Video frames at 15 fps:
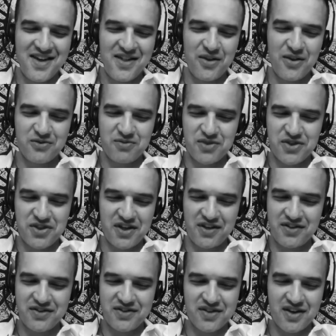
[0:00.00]
those
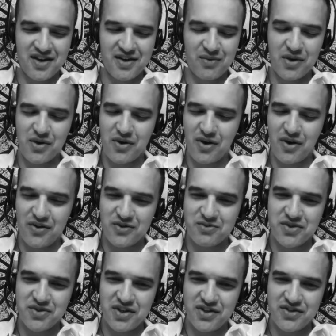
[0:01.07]
machines. What do you call those
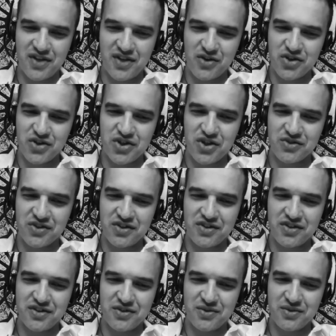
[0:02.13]
machines on your children?
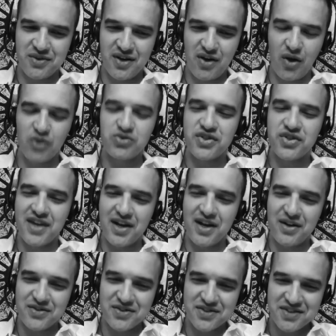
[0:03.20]
To
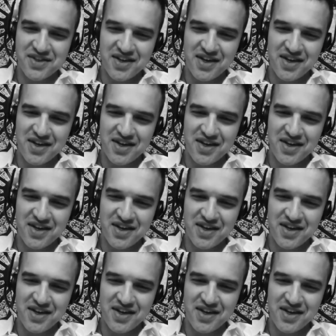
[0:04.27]
ultrasounds.